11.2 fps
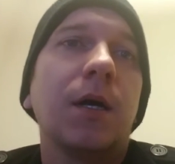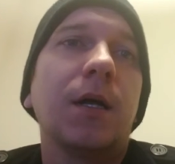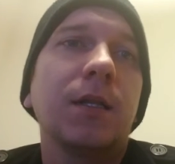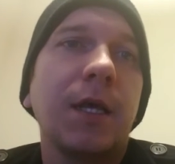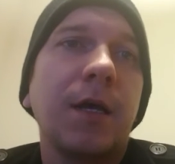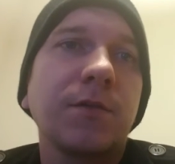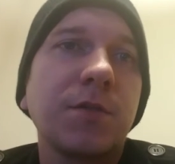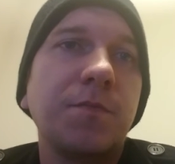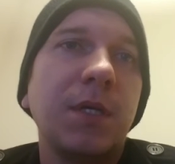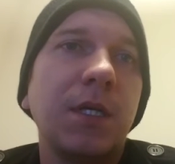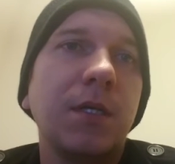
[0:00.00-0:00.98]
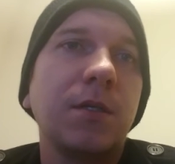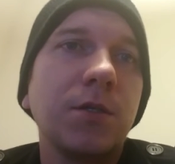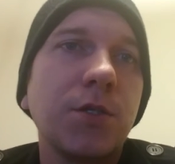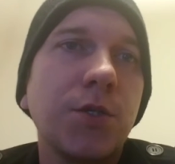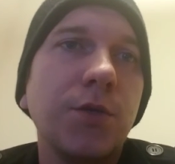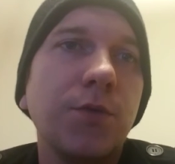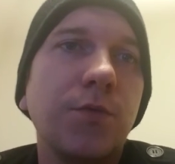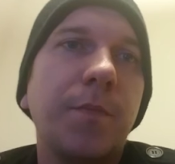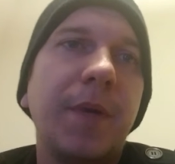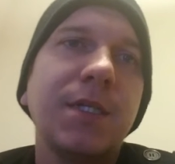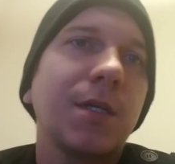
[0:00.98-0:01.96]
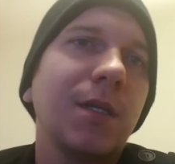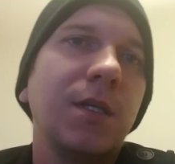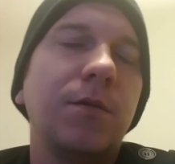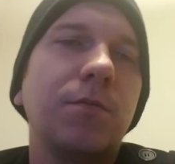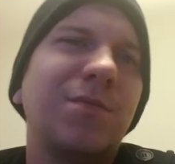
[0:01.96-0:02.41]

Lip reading: allows me to basically